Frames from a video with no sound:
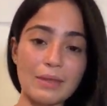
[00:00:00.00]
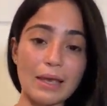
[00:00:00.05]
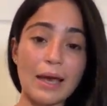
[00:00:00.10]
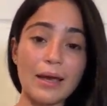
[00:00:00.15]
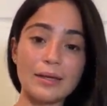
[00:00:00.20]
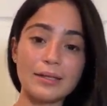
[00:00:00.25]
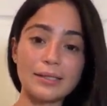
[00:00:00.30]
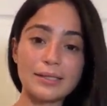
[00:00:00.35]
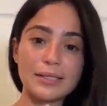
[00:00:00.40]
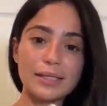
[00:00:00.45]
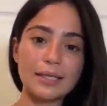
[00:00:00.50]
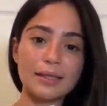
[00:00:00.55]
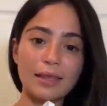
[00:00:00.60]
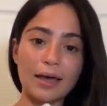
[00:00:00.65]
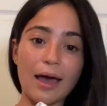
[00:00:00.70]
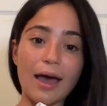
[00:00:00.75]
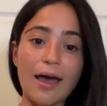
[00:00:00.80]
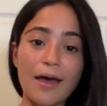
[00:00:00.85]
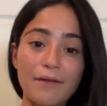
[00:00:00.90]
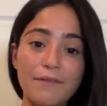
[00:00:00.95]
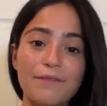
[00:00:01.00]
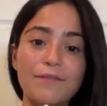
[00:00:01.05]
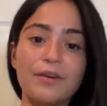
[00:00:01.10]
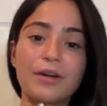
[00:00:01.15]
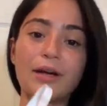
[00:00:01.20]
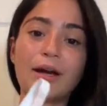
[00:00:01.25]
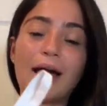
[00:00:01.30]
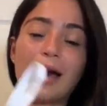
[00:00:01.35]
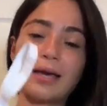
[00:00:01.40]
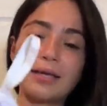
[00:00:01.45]
i see the
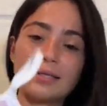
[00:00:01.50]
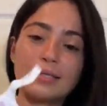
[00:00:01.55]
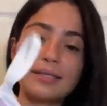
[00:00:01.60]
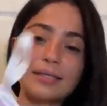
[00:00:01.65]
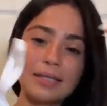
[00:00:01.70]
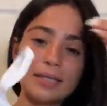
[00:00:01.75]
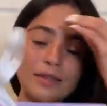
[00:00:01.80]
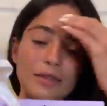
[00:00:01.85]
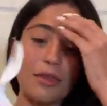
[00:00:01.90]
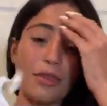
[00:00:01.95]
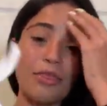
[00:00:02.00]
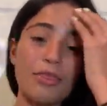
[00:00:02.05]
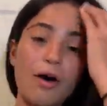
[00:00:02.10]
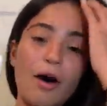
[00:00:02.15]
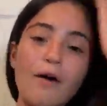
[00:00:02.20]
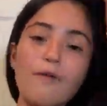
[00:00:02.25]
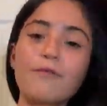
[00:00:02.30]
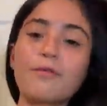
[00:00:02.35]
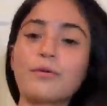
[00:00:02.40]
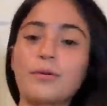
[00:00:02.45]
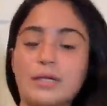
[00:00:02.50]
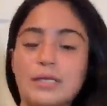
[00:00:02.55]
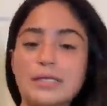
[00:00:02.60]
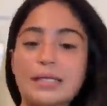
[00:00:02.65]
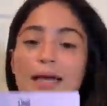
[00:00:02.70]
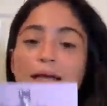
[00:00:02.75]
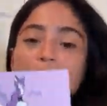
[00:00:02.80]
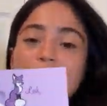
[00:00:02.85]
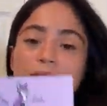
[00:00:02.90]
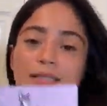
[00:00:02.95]
effort i see the thoughtfulness
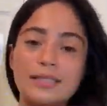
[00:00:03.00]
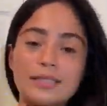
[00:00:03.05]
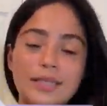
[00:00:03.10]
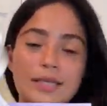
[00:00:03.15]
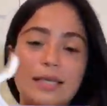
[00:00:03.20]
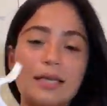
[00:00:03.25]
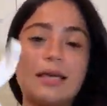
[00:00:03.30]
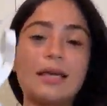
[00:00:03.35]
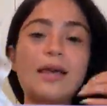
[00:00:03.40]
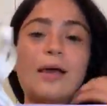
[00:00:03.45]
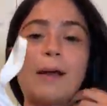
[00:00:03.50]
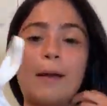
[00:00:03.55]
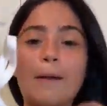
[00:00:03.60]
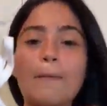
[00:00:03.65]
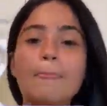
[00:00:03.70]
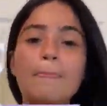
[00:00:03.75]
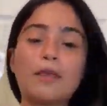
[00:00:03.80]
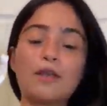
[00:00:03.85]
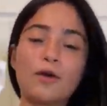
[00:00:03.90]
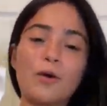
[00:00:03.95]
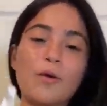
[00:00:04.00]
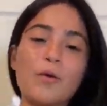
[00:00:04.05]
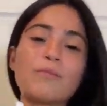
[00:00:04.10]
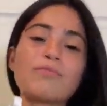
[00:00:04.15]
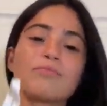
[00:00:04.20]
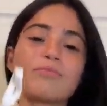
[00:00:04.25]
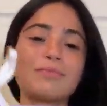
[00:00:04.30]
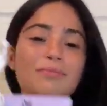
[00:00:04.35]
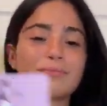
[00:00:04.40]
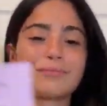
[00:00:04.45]
i see you know
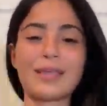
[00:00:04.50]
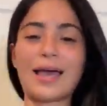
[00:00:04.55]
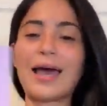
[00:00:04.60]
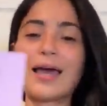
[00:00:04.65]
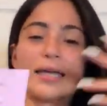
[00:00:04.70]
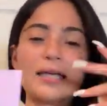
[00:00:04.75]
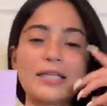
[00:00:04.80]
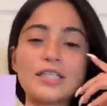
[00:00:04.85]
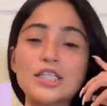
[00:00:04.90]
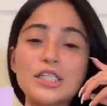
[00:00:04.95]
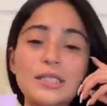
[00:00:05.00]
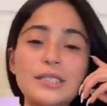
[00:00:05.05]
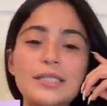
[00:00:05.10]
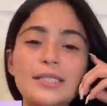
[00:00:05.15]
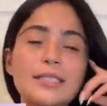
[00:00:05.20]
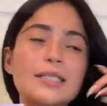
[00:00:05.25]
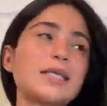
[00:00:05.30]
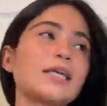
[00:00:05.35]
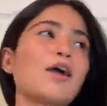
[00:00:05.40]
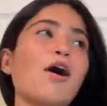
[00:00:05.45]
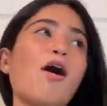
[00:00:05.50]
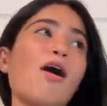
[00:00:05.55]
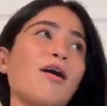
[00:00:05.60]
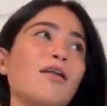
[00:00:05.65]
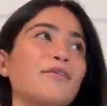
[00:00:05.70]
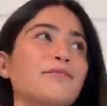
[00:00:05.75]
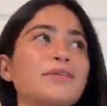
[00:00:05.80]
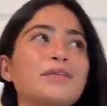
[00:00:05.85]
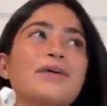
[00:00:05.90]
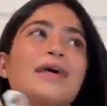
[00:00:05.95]
i can just see
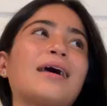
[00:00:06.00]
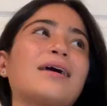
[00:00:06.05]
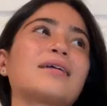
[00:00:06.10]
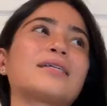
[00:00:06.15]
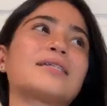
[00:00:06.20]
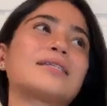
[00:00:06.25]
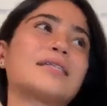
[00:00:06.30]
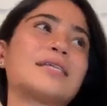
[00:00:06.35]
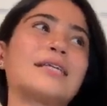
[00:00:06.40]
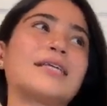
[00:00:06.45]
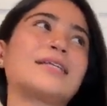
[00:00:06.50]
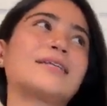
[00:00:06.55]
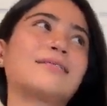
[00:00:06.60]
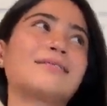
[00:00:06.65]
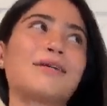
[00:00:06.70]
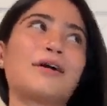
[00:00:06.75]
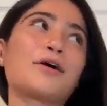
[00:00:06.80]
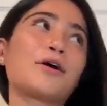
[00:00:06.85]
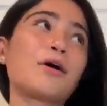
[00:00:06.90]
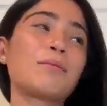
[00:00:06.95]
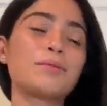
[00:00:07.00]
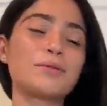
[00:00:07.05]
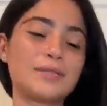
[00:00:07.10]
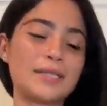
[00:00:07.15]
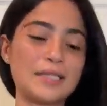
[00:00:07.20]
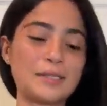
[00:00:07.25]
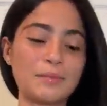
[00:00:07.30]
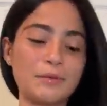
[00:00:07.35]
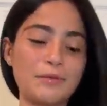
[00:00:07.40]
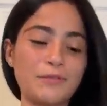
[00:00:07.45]
all of you guys sitting a couple
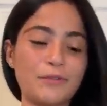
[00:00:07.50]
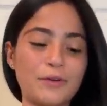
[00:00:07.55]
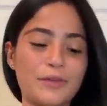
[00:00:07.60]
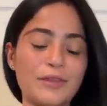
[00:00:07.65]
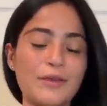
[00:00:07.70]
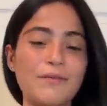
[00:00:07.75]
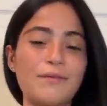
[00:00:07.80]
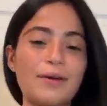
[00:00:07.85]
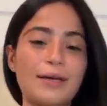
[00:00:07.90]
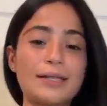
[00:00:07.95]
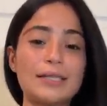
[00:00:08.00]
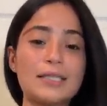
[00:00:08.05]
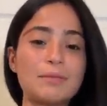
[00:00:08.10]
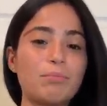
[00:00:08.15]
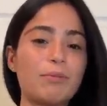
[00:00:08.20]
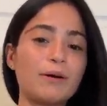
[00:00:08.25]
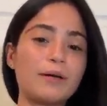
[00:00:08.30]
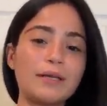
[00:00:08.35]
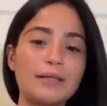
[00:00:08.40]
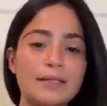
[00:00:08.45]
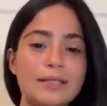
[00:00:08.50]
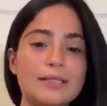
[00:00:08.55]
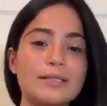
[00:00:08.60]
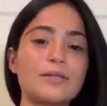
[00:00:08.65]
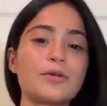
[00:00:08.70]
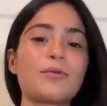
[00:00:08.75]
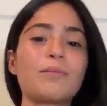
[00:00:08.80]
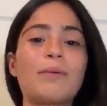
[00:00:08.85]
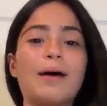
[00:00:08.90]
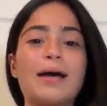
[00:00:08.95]
days before the events putting these
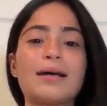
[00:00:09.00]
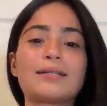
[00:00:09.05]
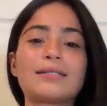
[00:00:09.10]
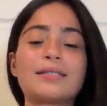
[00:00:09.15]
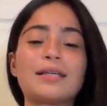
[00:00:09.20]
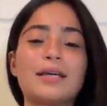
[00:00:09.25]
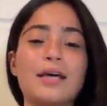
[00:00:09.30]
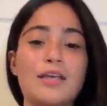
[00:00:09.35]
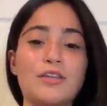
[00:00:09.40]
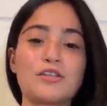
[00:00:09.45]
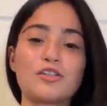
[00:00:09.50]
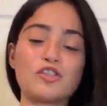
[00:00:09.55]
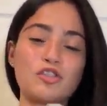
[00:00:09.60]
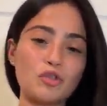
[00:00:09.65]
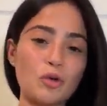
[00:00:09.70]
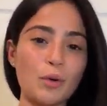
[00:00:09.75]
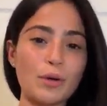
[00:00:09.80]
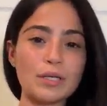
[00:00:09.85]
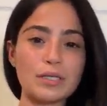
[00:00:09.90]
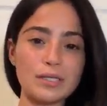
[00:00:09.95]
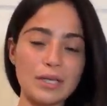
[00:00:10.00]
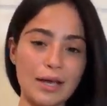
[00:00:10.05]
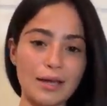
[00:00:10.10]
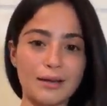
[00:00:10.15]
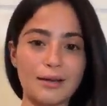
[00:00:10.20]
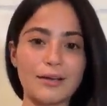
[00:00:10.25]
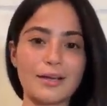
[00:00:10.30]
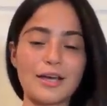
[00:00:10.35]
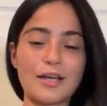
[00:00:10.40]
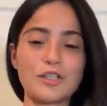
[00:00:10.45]
little bags together so
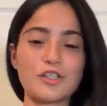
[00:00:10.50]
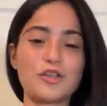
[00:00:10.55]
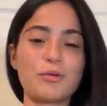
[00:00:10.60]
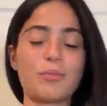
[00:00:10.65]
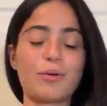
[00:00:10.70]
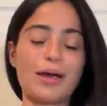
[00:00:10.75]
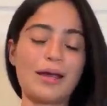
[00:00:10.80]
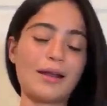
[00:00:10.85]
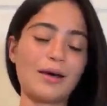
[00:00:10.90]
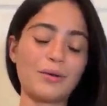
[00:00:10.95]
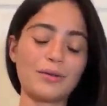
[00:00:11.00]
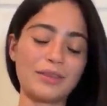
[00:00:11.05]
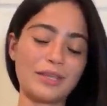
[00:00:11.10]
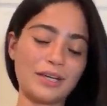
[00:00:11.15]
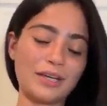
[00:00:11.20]
excited to get your brand out